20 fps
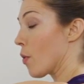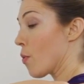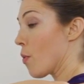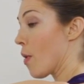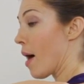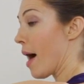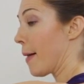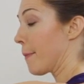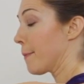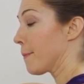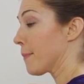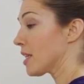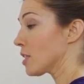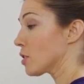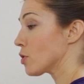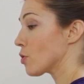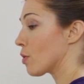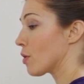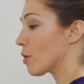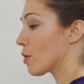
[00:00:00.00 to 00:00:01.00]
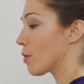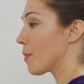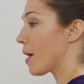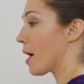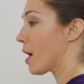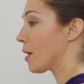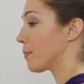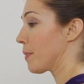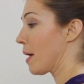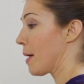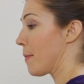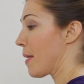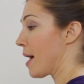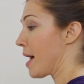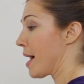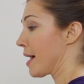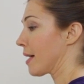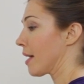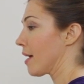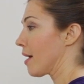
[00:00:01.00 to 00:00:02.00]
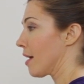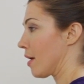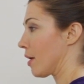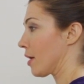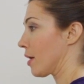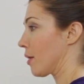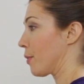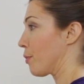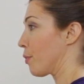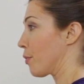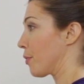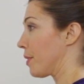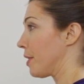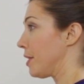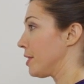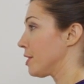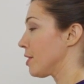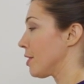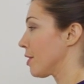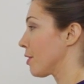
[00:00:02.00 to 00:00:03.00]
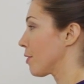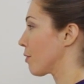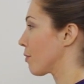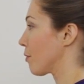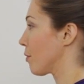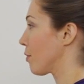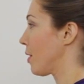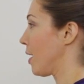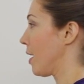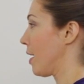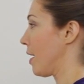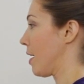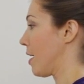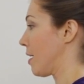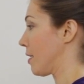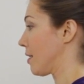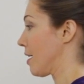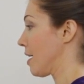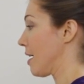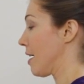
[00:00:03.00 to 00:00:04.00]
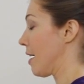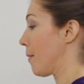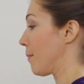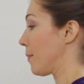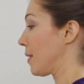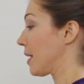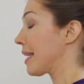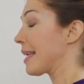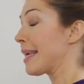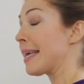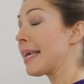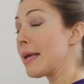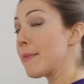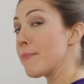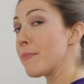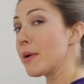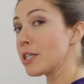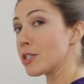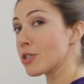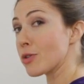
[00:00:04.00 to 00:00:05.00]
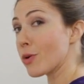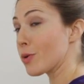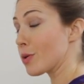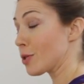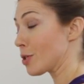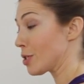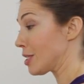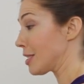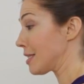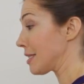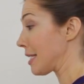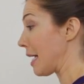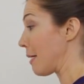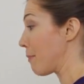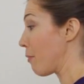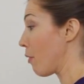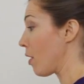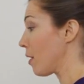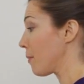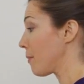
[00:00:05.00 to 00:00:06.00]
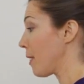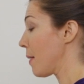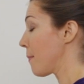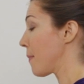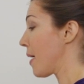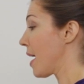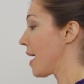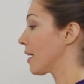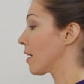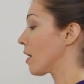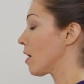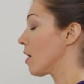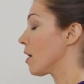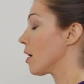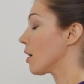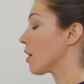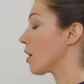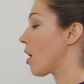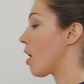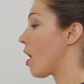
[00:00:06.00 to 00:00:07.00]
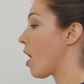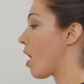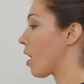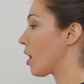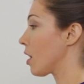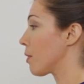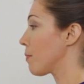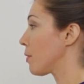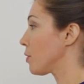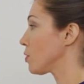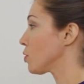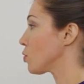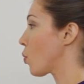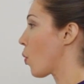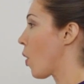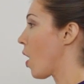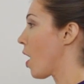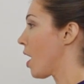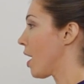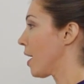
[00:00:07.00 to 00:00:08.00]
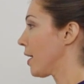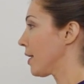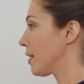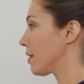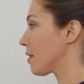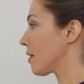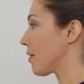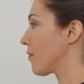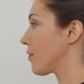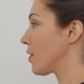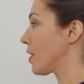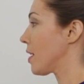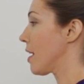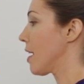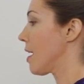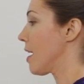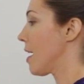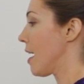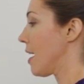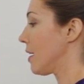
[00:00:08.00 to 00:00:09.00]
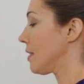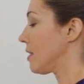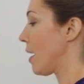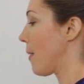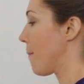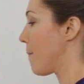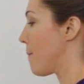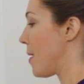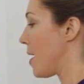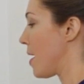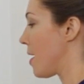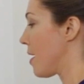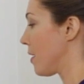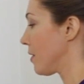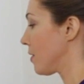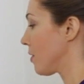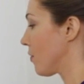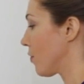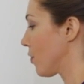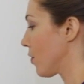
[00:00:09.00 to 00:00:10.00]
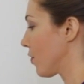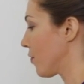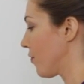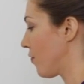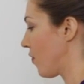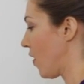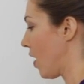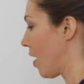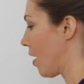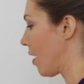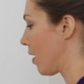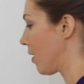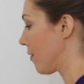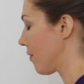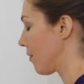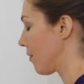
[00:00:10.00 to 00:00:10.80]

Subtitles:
wrap my shoulder around my back, keep reaching through the hand. I'm going to keep my shoulders stable on my back, collarbones wide and lifted as I bend for 5,